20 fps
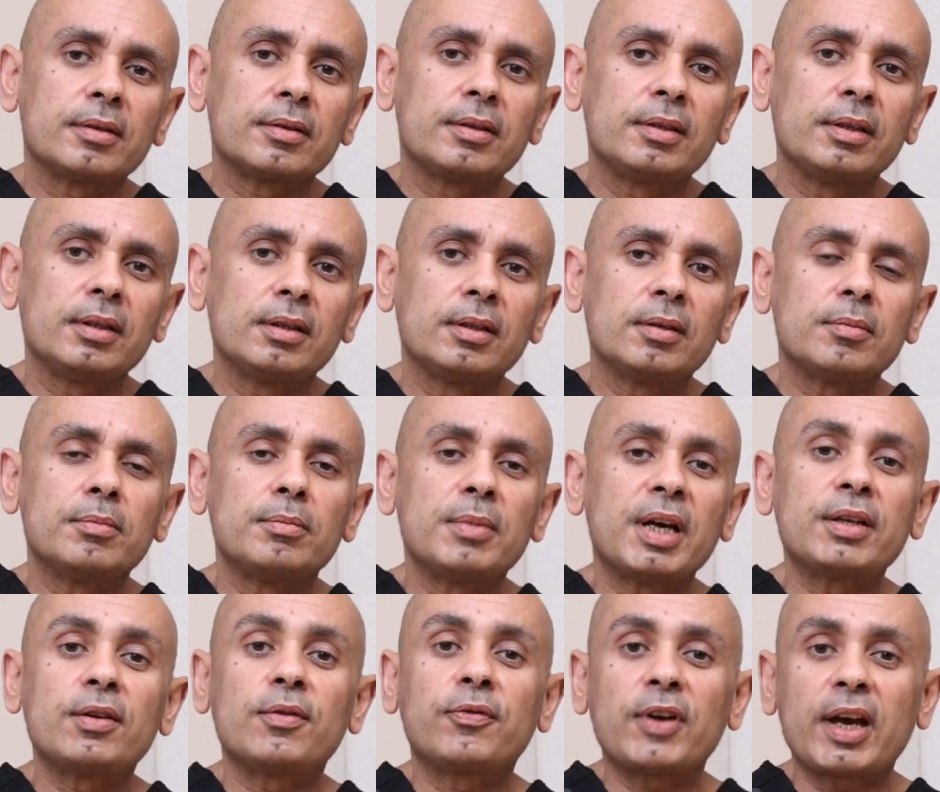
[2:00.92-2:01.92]
The
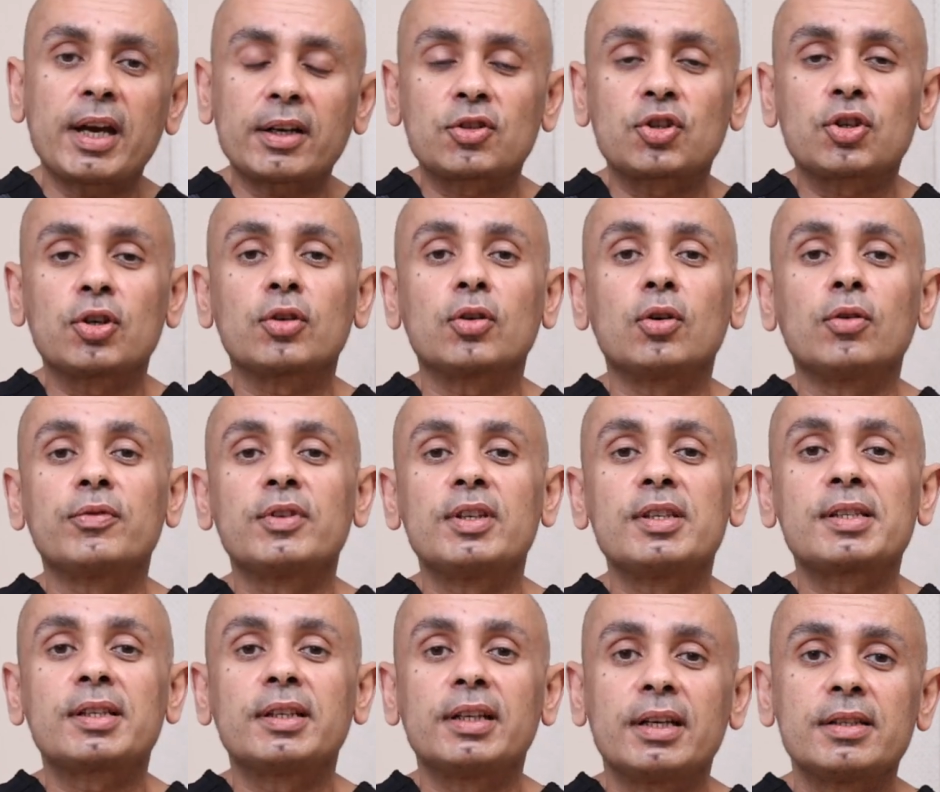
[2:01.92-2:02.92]
manufacturer of
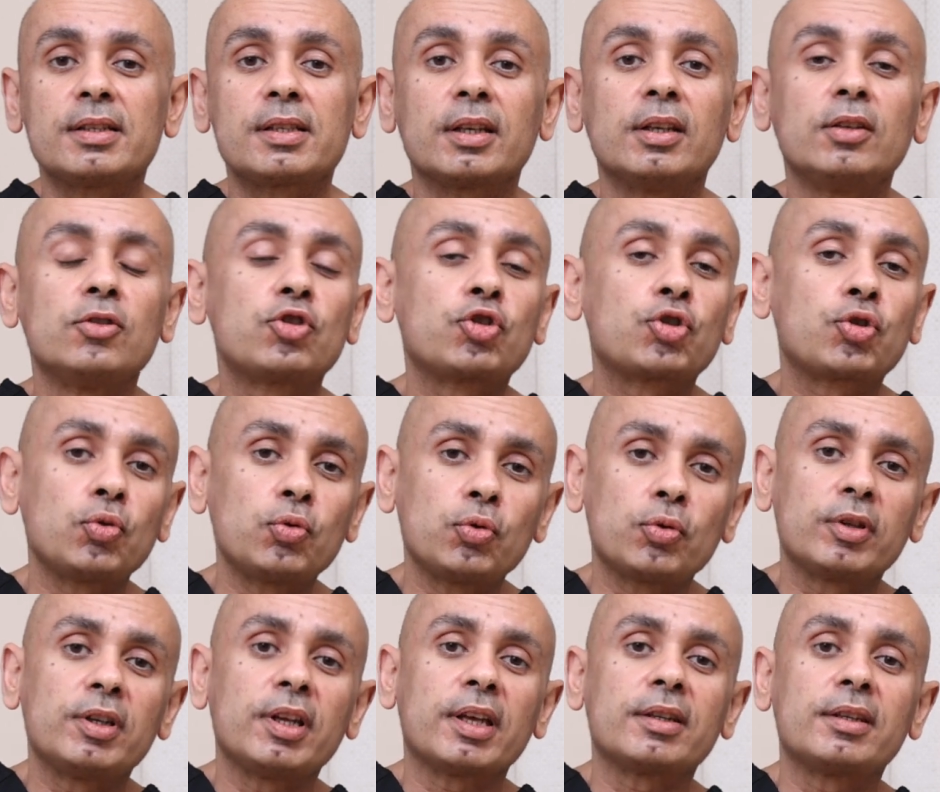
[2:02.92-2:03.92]
this lens
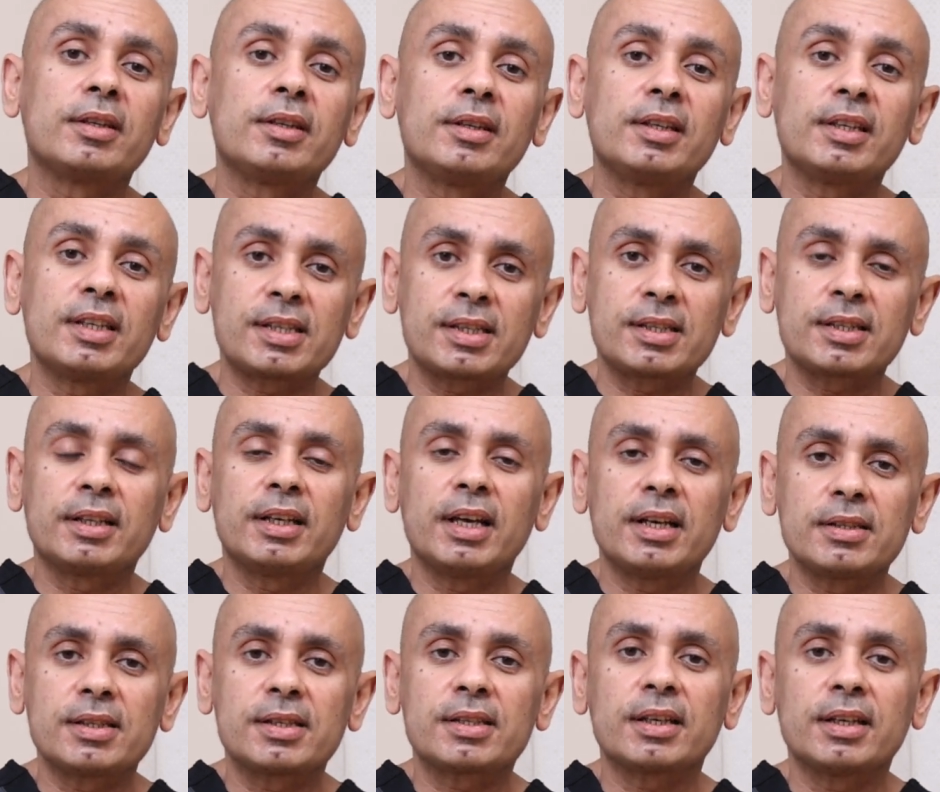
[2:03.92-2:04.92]
ensured that this
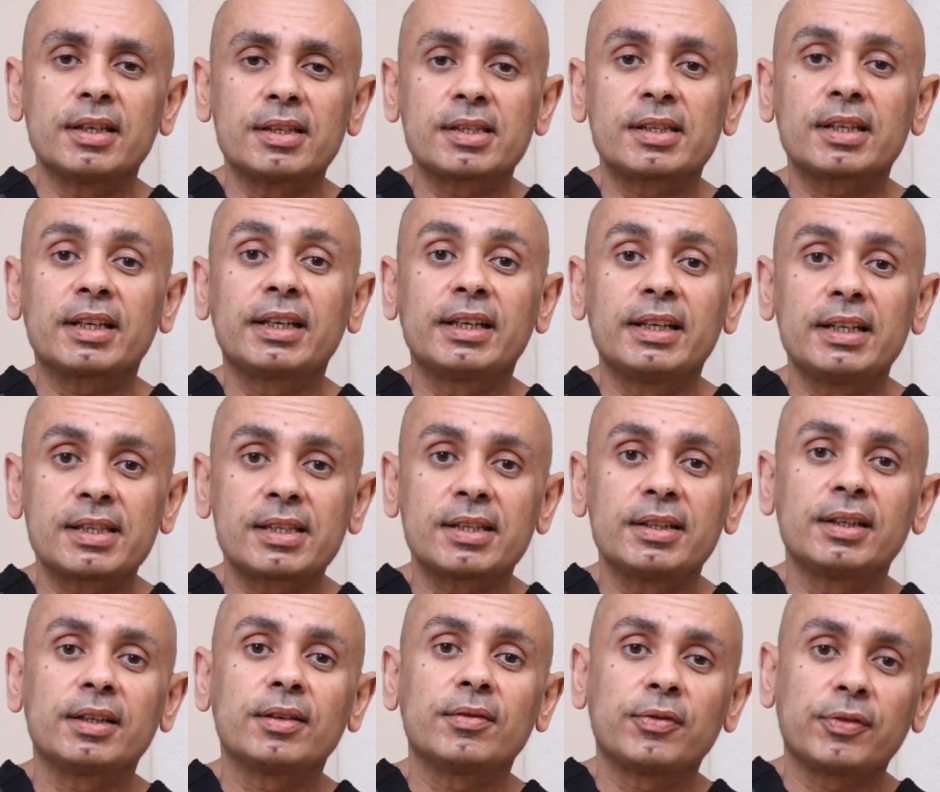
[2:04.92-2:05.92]
lens is
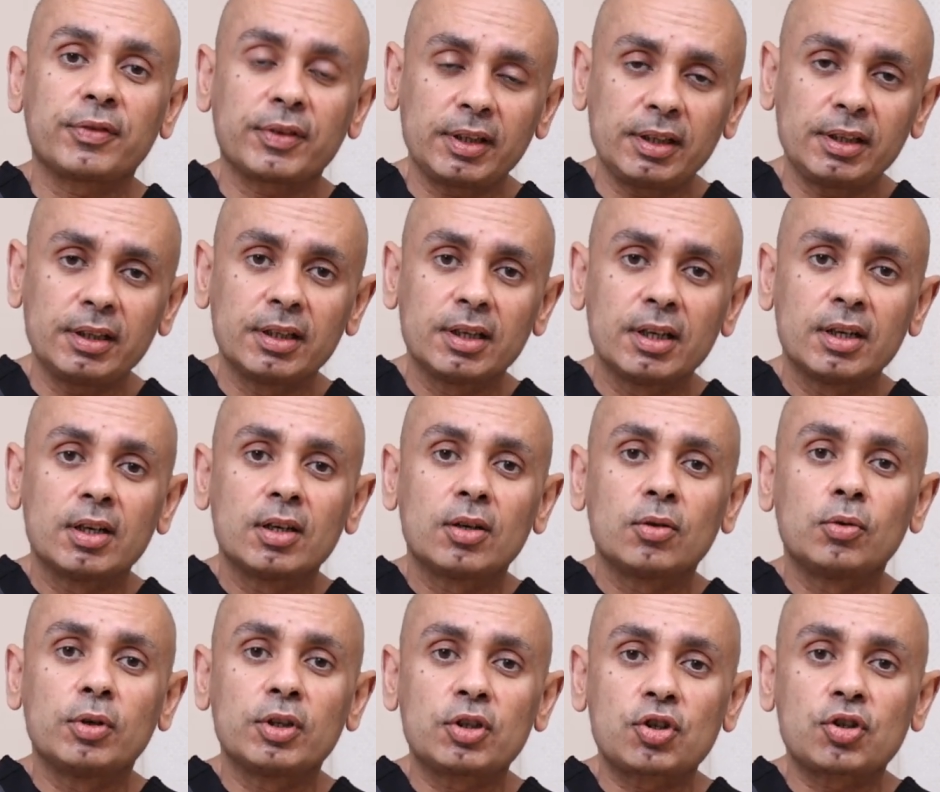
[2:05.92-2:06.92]
glistening free,
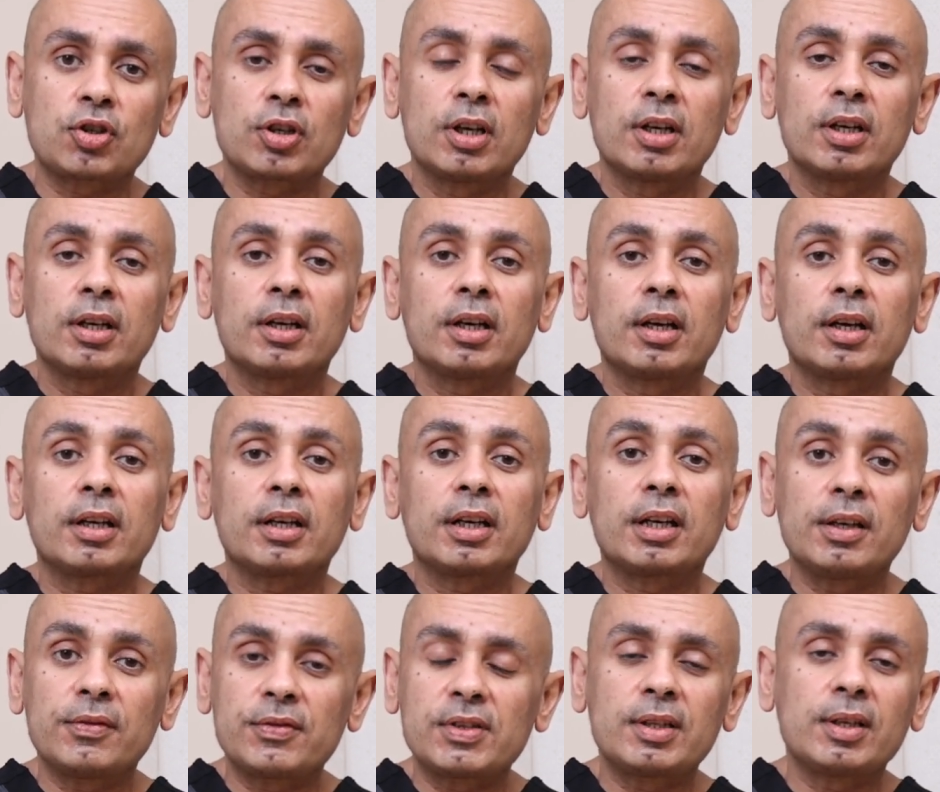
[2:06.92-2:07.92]
which
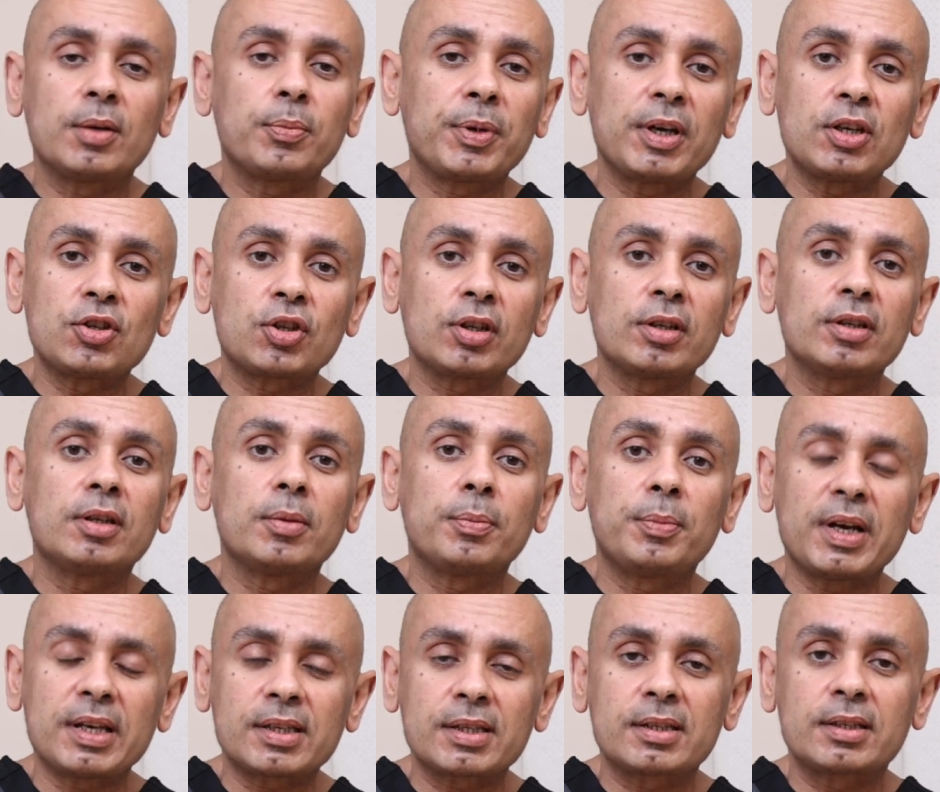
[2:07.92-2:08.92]
gives the patient the
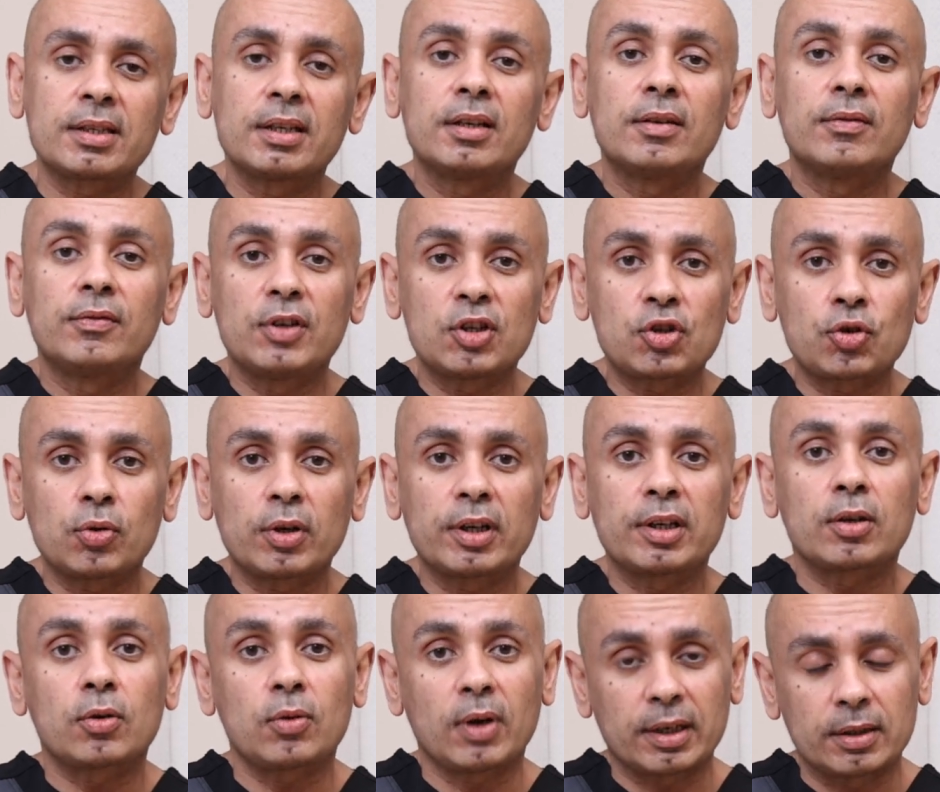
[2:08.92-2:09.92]
best
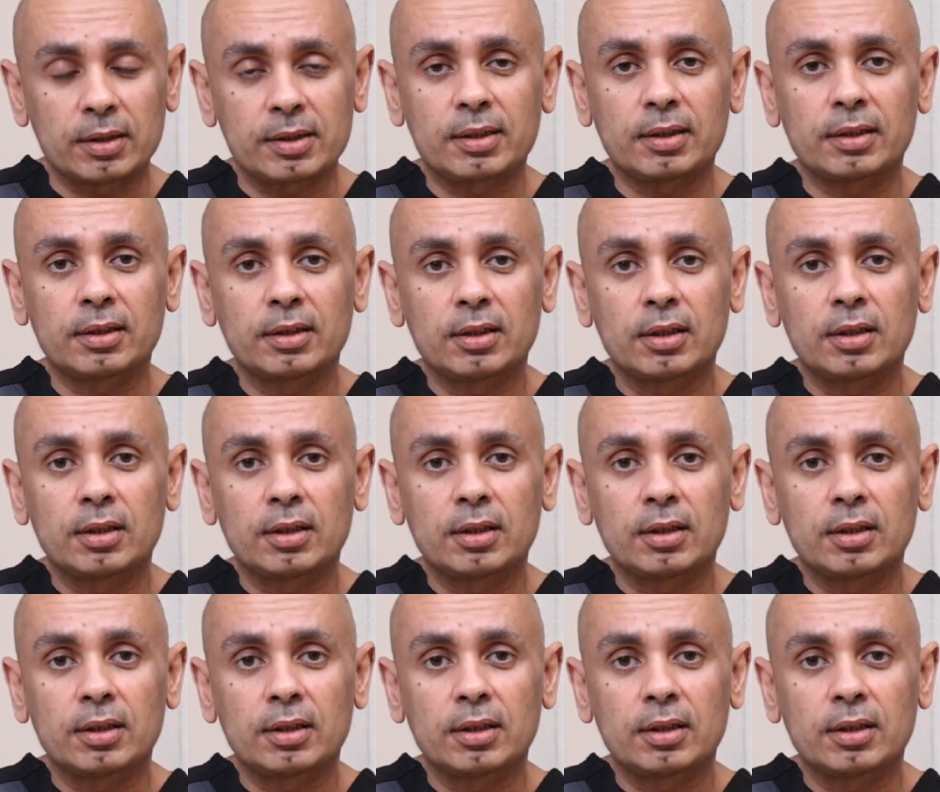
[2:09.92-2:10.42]
visual quality.